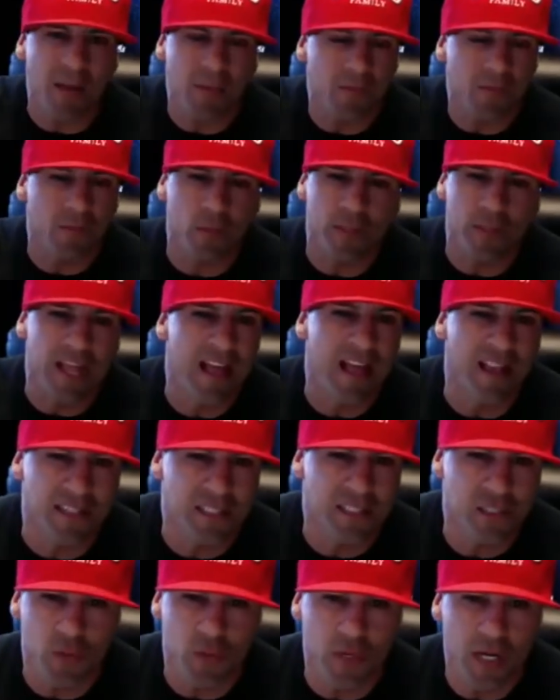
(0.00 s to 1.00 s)
with the
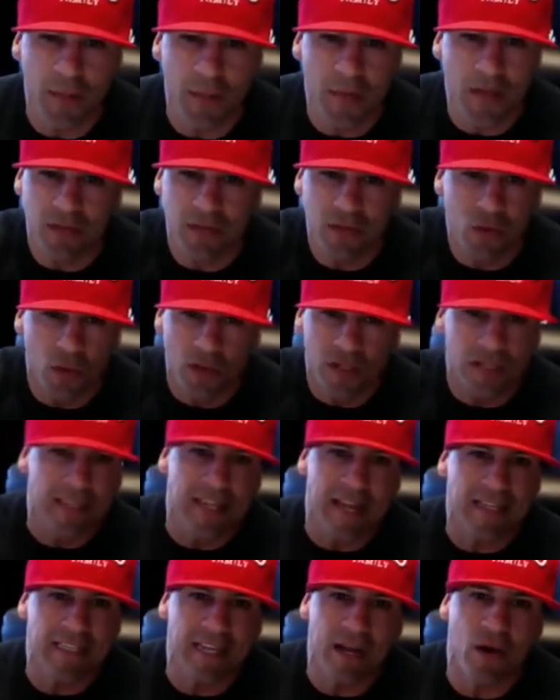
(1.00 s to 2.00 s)
LS3. I mean, totally
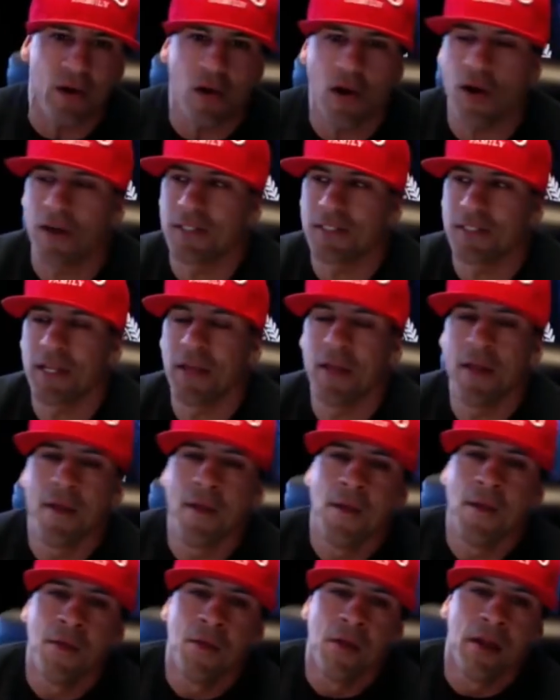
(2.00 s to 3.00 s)
decked out cars,
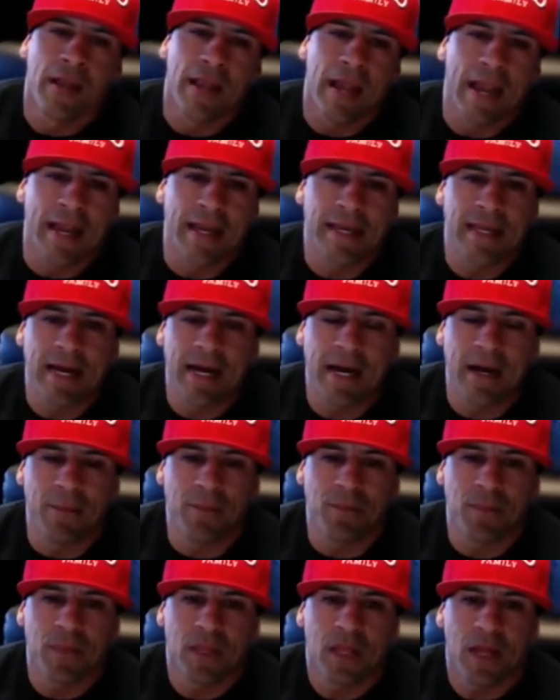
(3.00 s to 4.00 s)
and um,
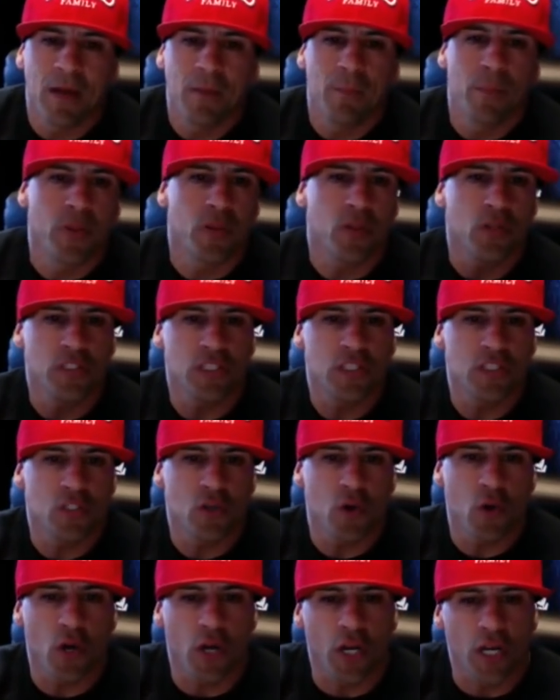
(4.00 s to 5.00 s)
put those in
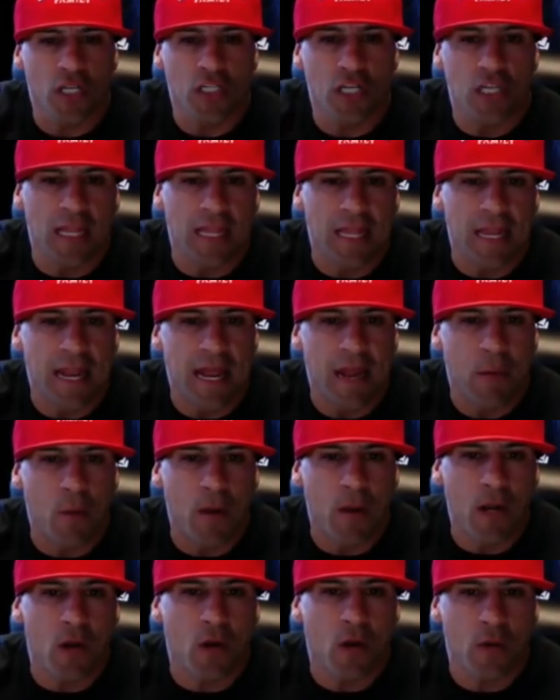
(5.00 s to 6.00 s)
storage. And then I went
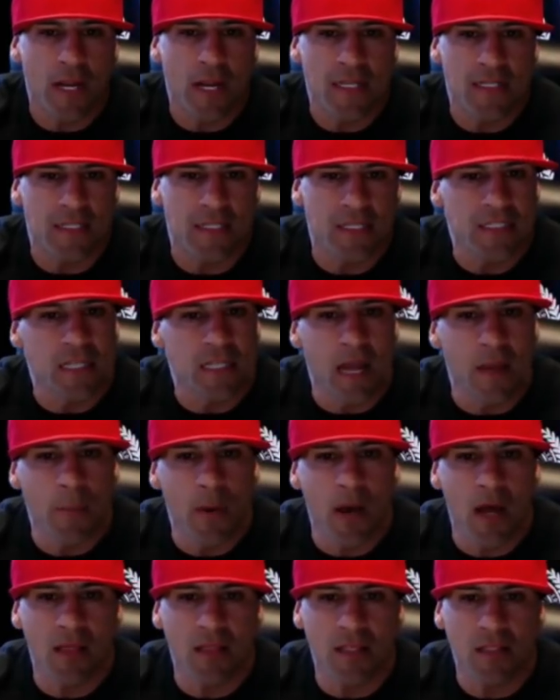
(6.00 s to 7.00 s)
on Craigslist. I
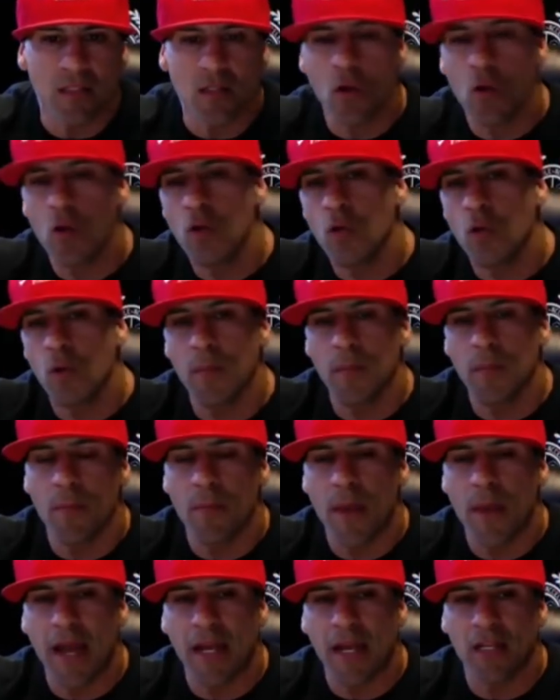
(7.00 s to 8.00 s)
bought this whole equipment
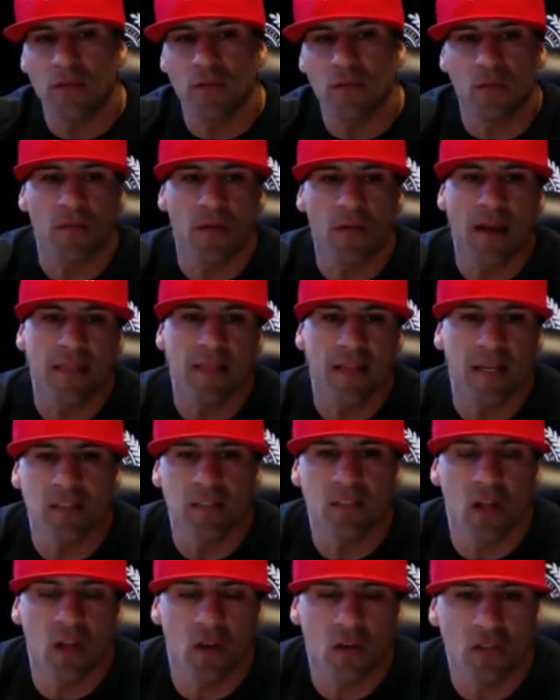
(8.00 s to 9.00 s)
package for five thousand
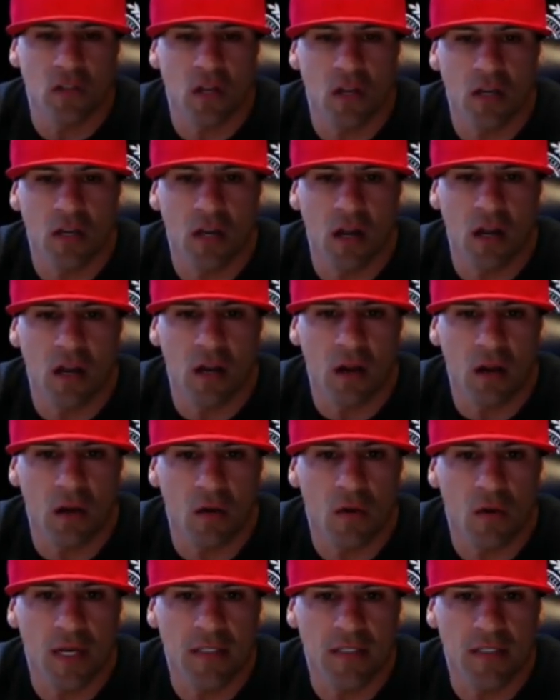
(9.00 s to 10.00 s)
dollars on on
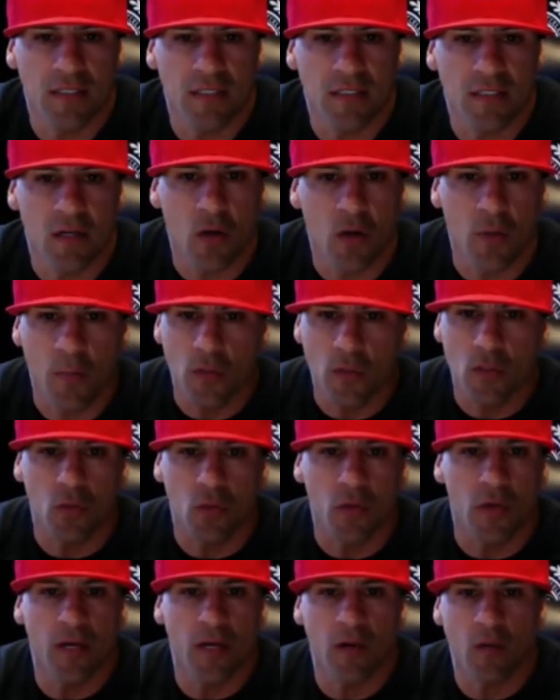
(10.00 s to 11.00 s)
Craigslist, a commercial
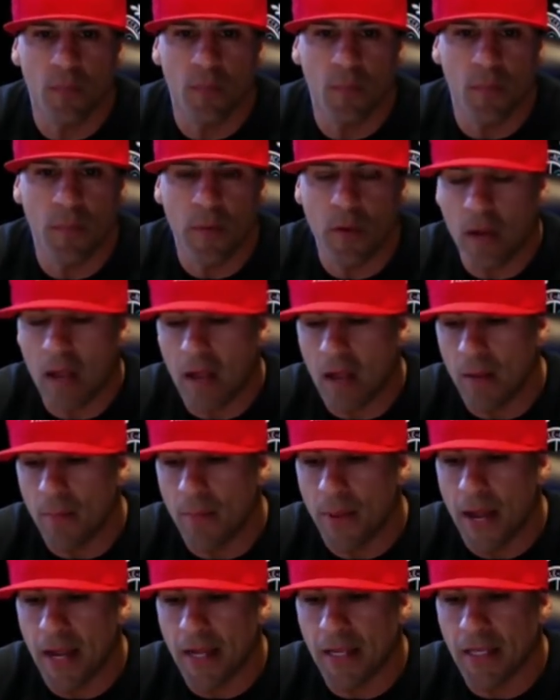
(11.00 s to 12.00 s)
grade equipment uh,
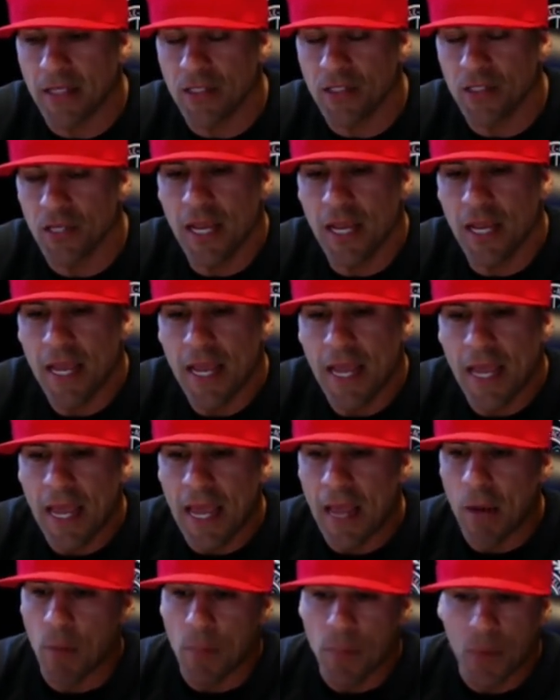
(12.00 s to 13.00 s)
package
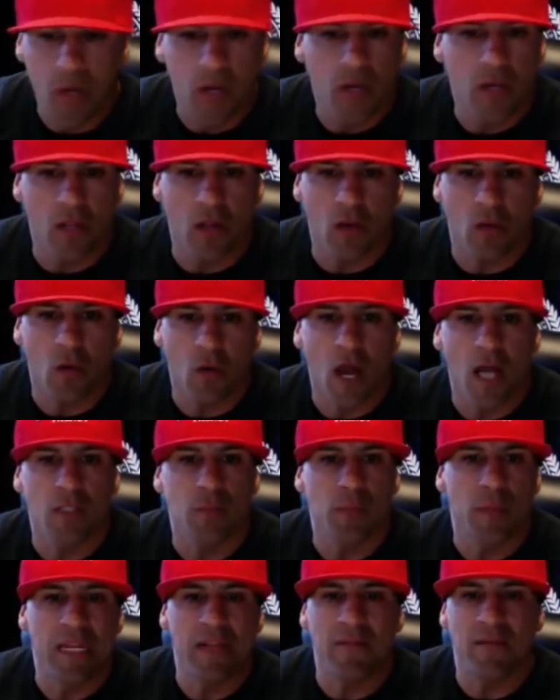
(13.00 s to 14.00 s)
and we put it in the garage.
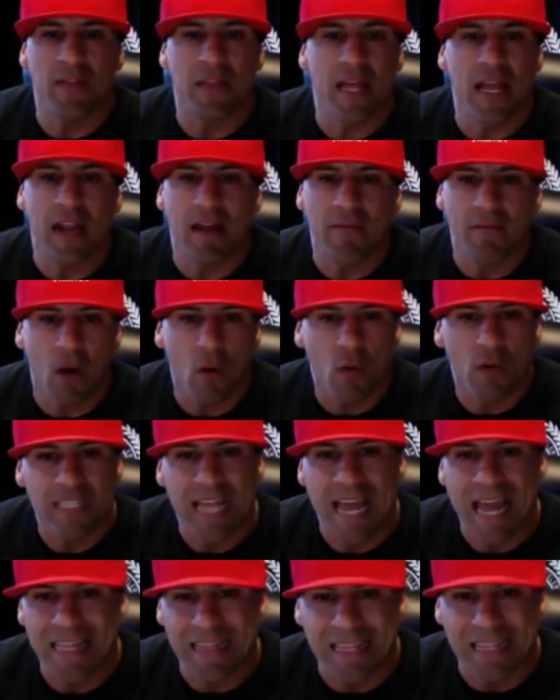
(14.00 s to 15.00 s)
But even then, I've always
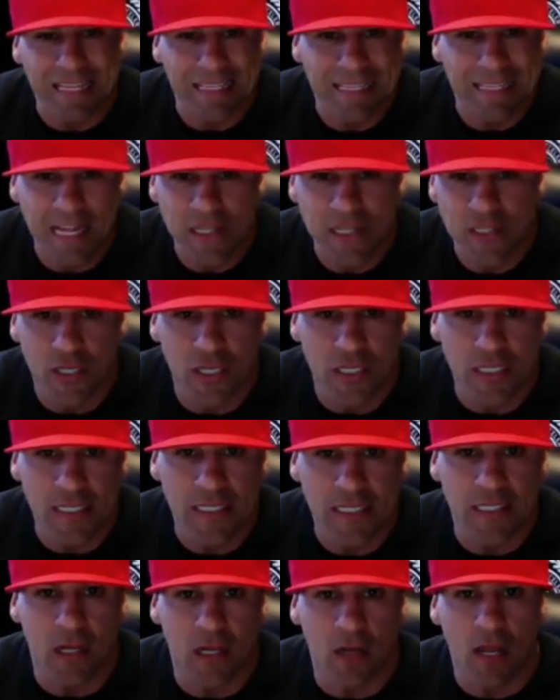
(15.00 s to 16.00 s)
had the attention to
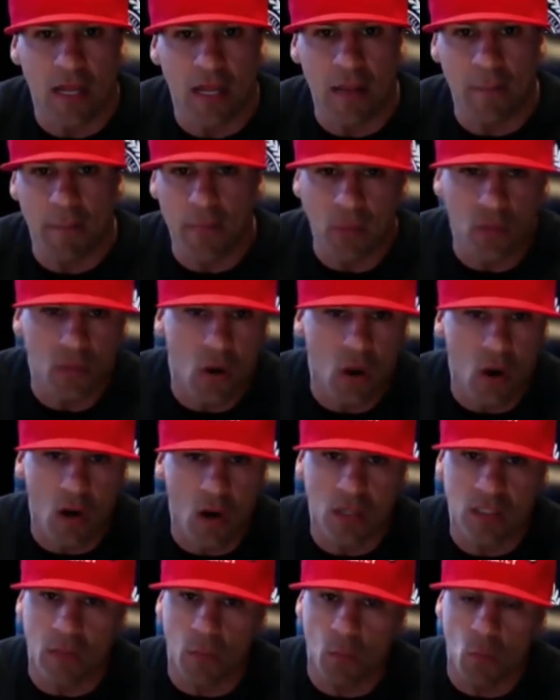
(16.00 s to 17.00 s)
detail. Like I build
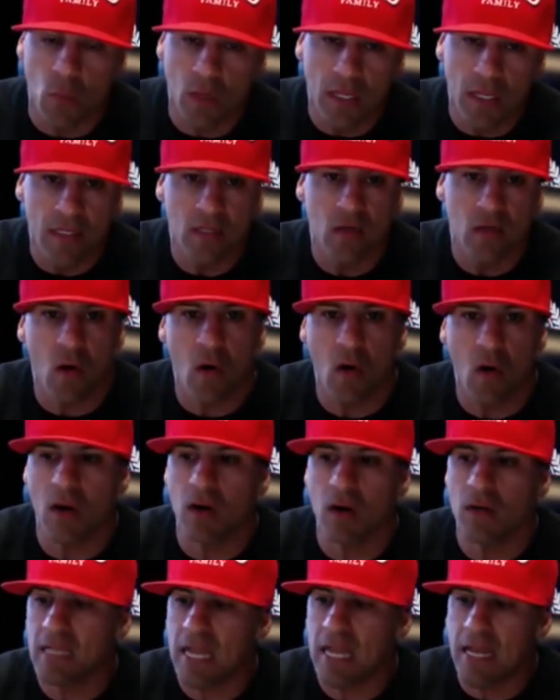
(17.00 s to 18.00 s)
cars, I'm really into art,
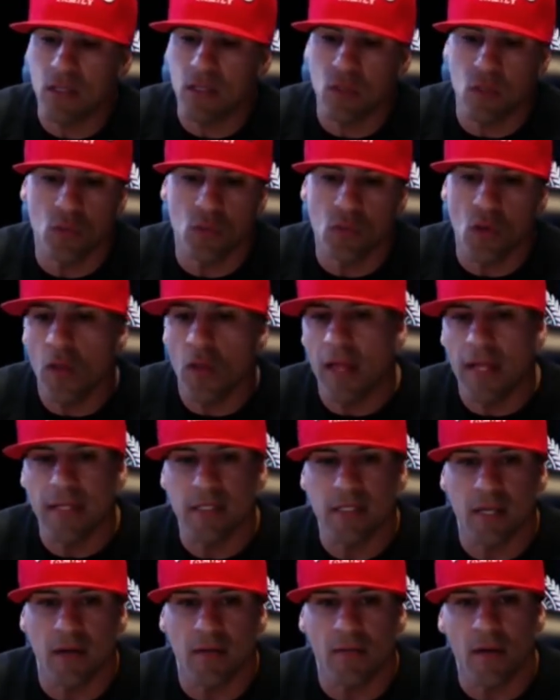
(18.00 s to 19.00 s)
tattoos, all that
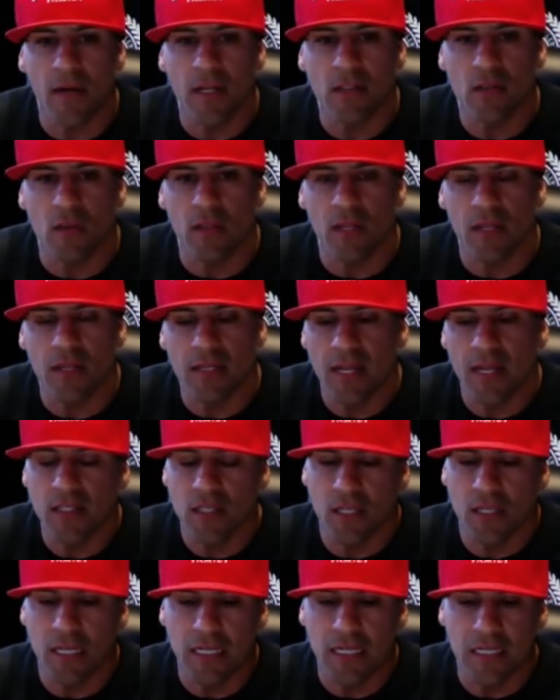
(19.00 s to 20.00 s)
stuff, right? So the attention
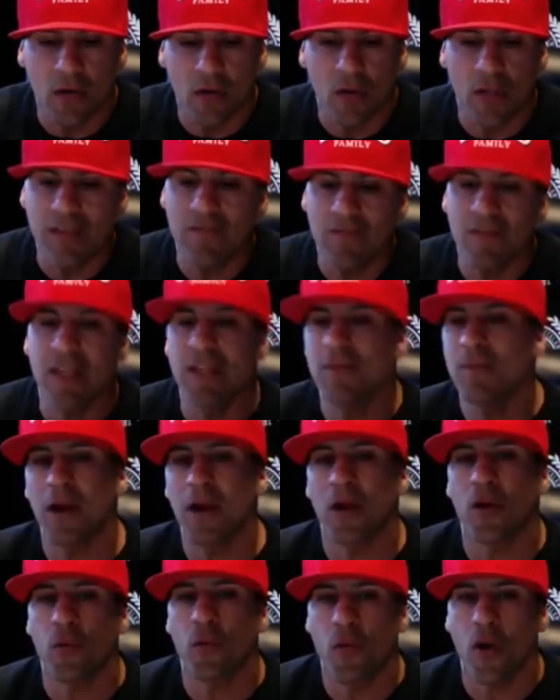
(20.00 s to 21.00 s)
to detail, even in my
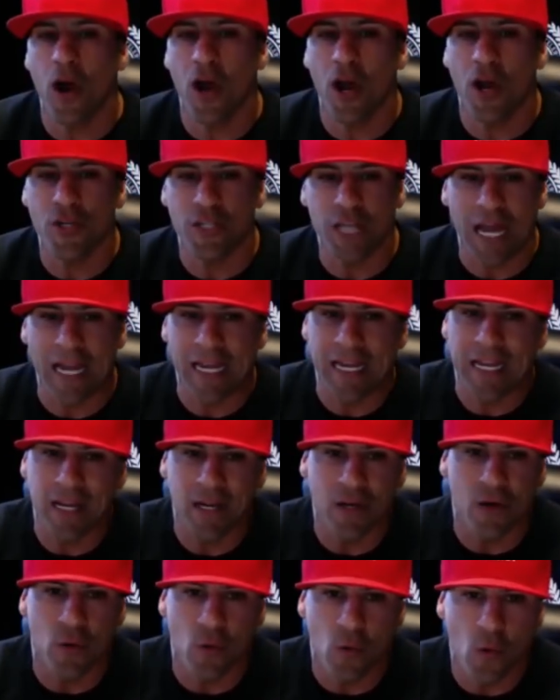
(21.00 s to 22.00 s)
garage, I didn't cut
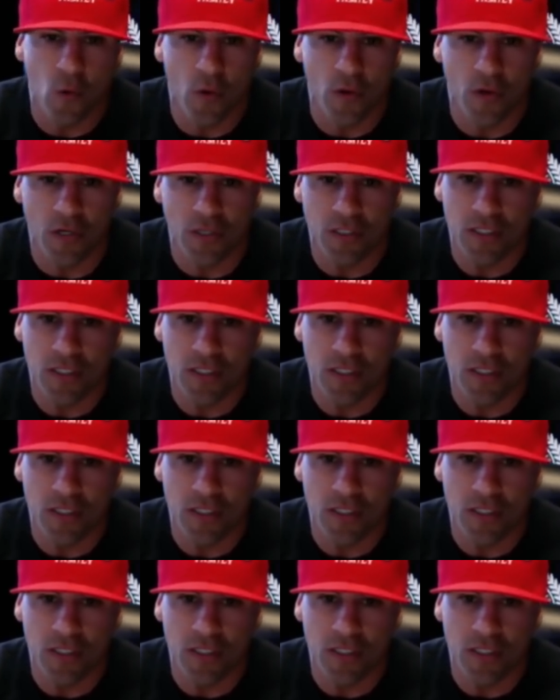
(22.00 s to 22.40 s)
no corners.